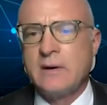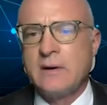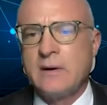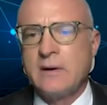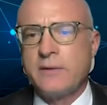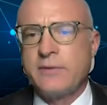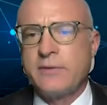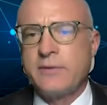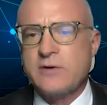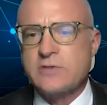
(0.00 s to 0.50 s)

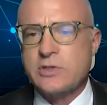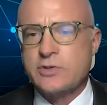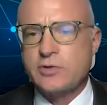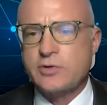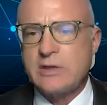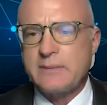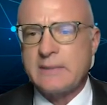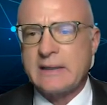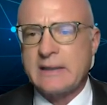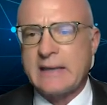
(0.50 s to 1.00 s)
There's a
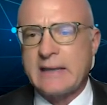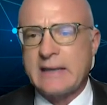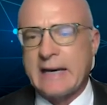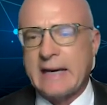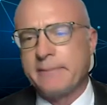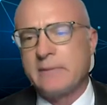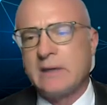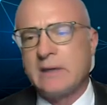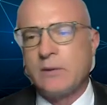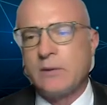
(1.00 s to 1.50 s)
treatment
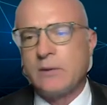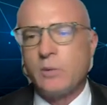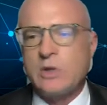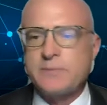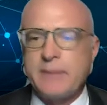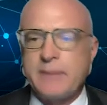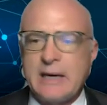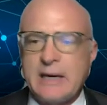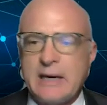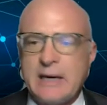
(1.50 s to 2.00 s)
gap in
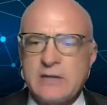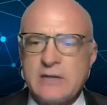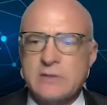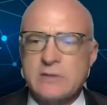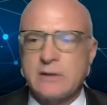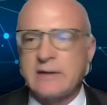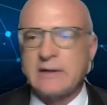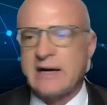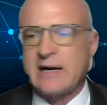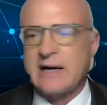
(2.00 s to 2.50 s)
which patients
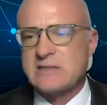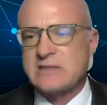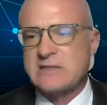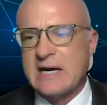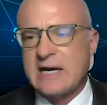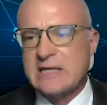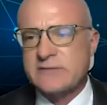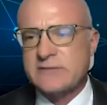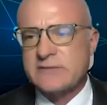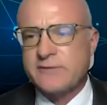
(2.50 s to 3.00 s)
are not
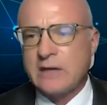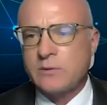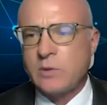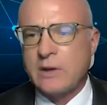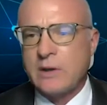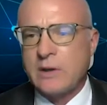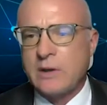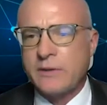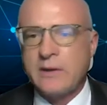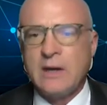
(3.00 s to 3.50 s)
satisfied
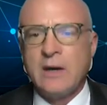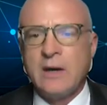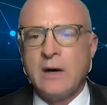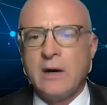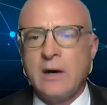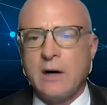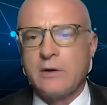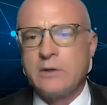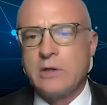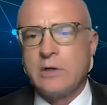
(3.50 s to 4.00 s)
with,
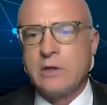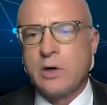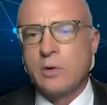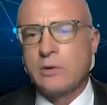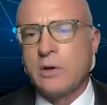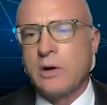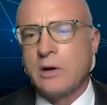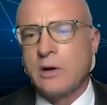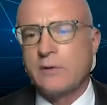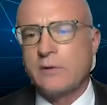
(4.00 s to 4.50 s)
are no
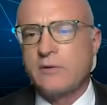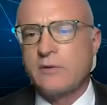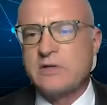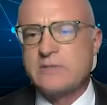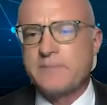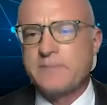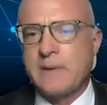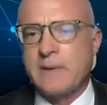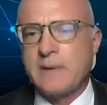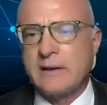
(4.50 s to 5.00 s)
longer
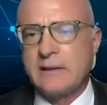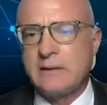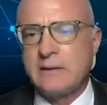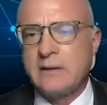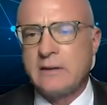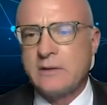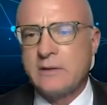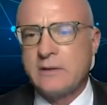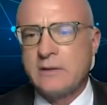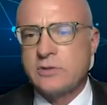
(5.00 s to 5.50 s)

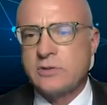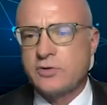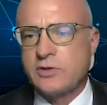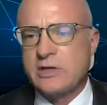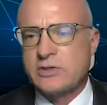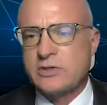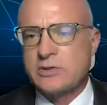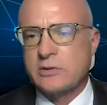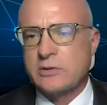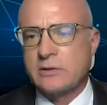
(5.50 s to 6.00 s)
responding to
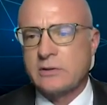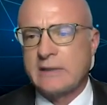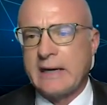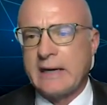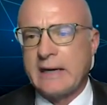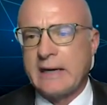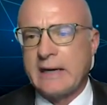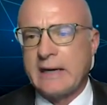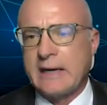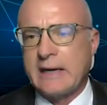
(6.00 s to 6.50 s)
traditional
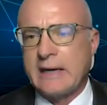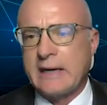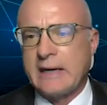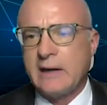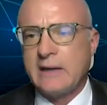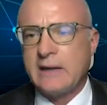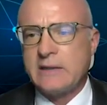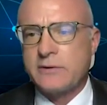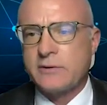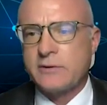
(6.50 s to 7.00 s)
care,
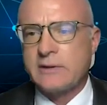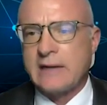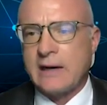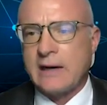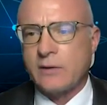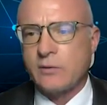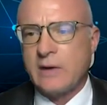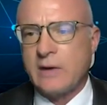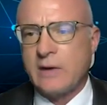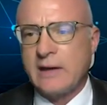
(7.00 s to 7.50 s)
and either
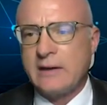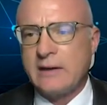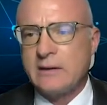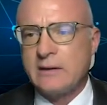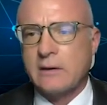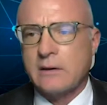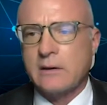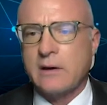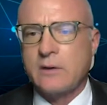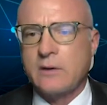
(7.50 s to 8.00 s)
not ready
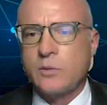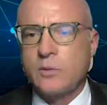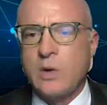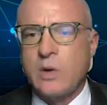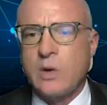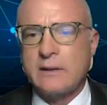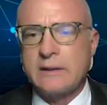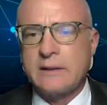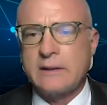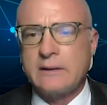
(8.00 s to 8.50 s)
or
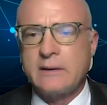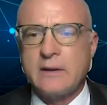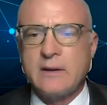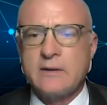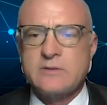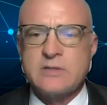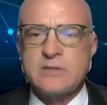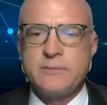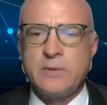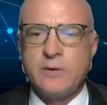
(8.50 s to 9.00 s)
unwilling
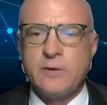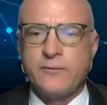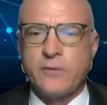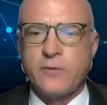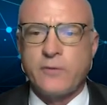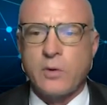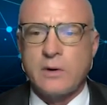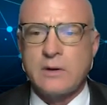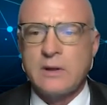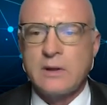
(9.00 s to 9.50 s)
to move
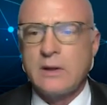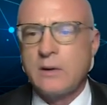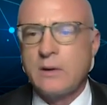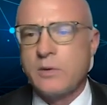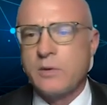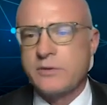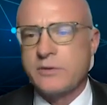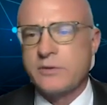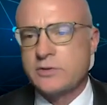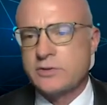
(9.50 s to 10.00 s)
forward
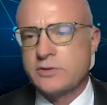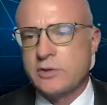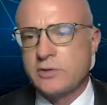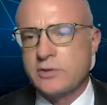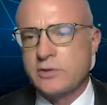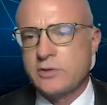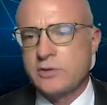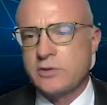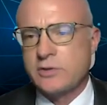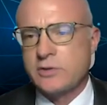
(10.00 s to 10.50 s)
with a
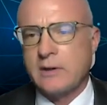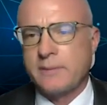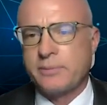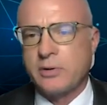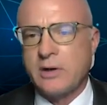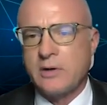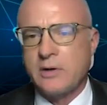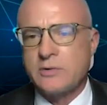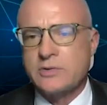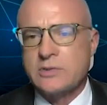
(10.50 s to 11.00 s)
surgical
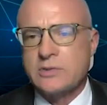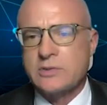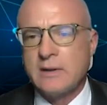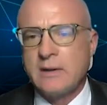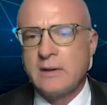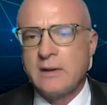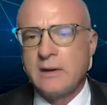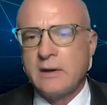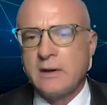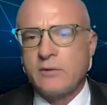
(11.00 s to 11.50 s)
approach.
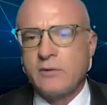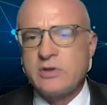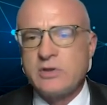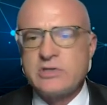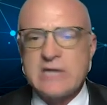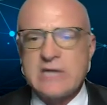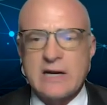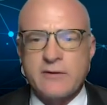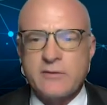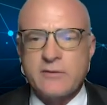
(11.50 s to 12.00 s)

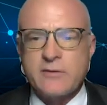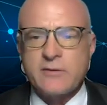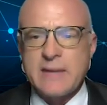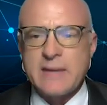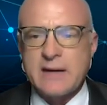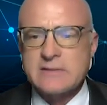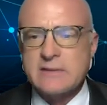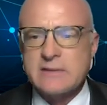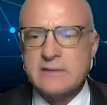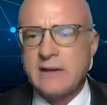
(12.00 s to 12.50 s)
Regenerative
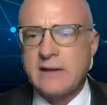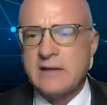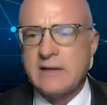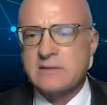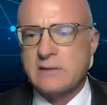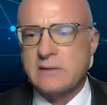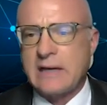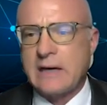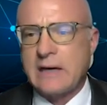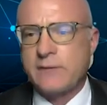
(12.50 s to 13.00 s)
medicine
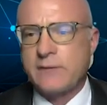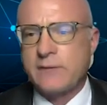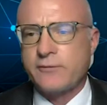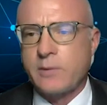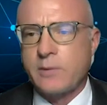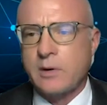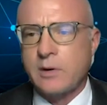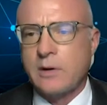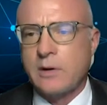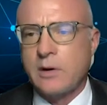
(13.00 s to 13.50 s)
has allowed for a
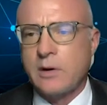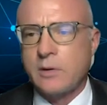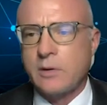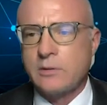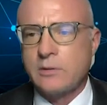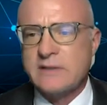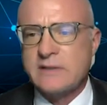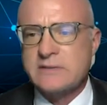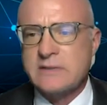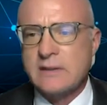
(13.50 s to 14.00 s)
more
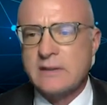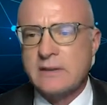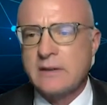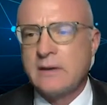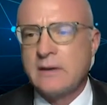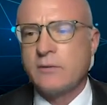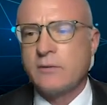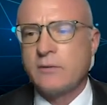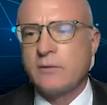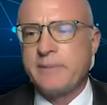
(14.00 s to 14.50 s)
holistic,
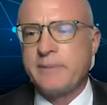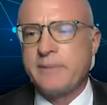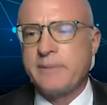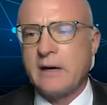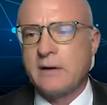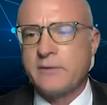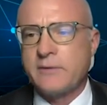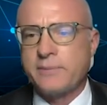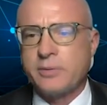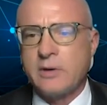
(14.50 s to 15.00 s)

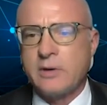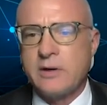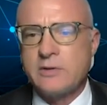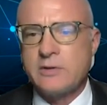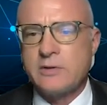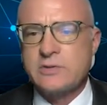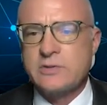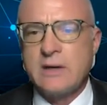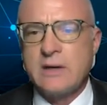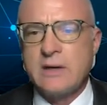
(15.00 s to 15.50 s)
reparative
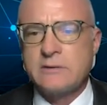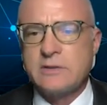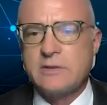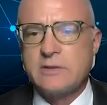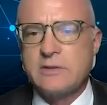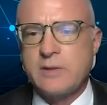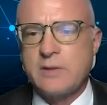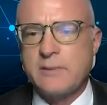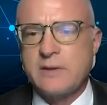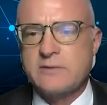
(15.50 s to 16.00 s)
approach to
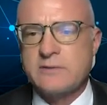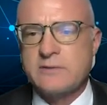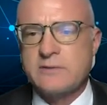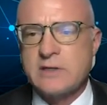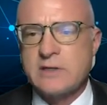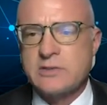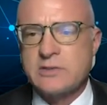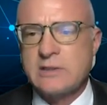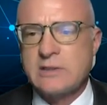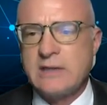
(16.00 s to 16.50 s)
treatment of
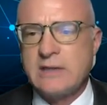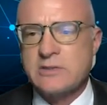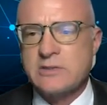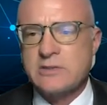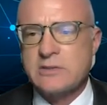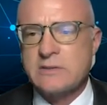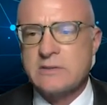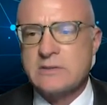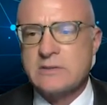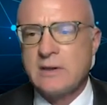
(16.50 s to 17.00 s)
such
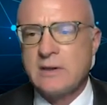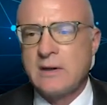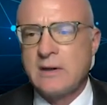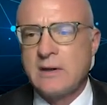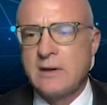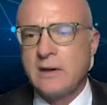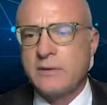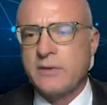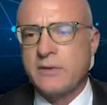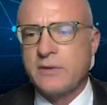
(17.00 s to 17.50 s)
conditions.
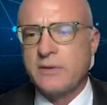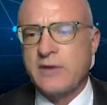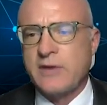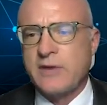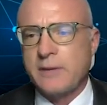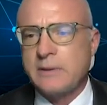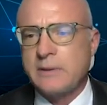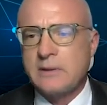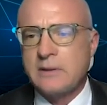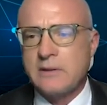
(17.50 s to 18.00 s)
The
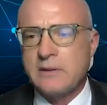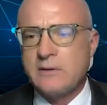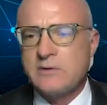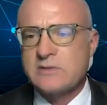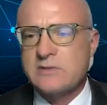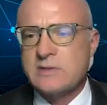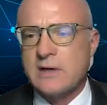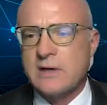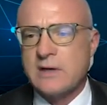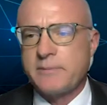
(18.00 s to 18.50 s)
therapeutic
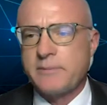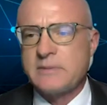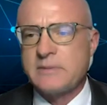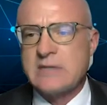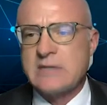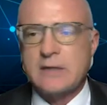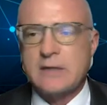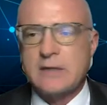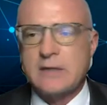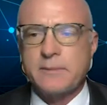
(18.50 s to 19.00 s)
use of
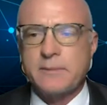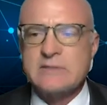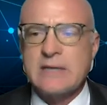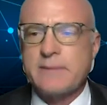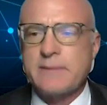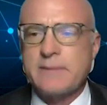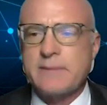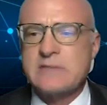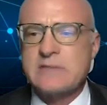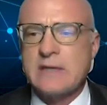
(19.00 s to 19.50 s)
mesenchymal
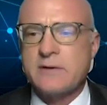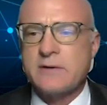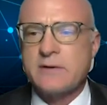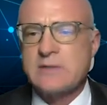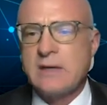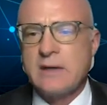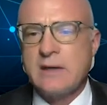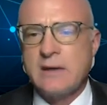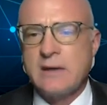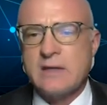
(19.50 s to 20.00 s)
stem
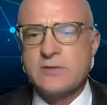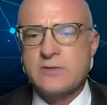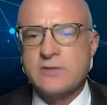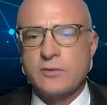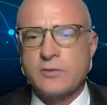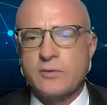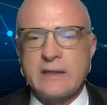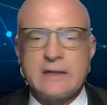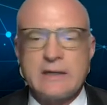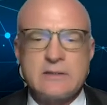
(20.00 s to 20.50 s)
cells is
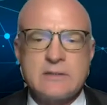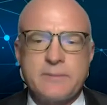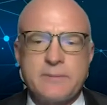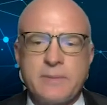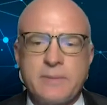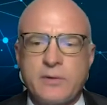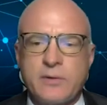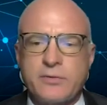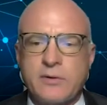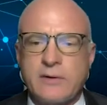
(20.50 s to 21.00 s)
related to
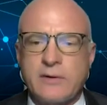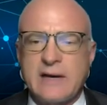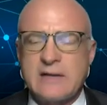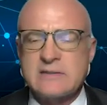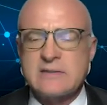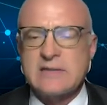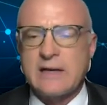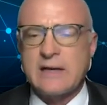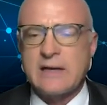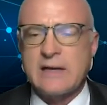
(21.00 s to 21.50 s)
both their
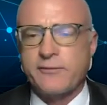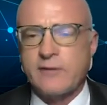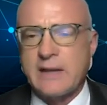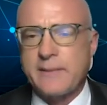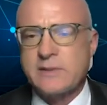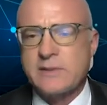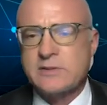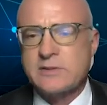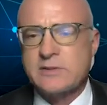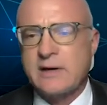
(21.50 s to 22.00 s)

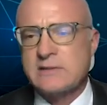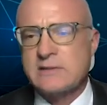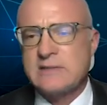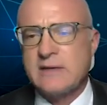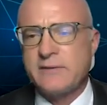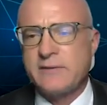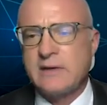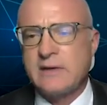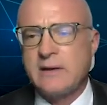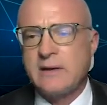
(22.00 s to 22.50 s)
anti-inflammatory
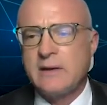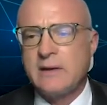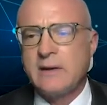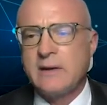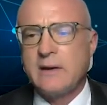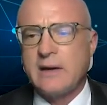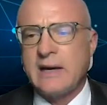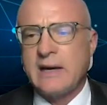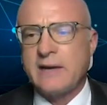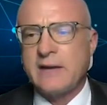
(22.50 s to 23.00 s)
activity
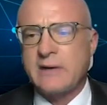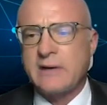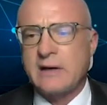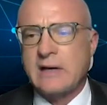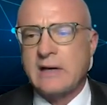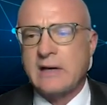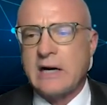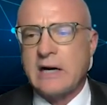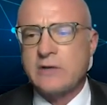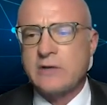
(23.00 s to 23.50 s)
and their
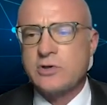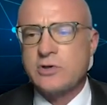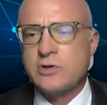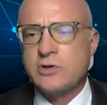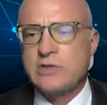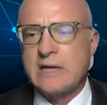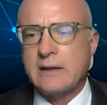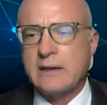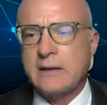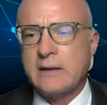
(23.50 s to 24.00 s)

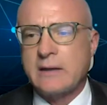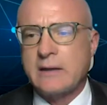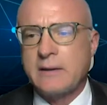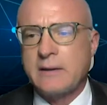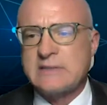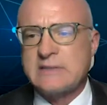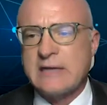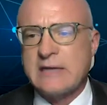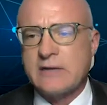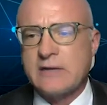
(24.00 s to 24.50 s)
chondrogenic
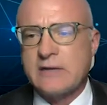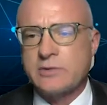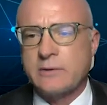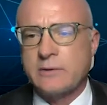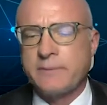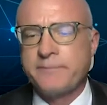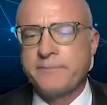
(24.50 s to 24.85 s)
potential.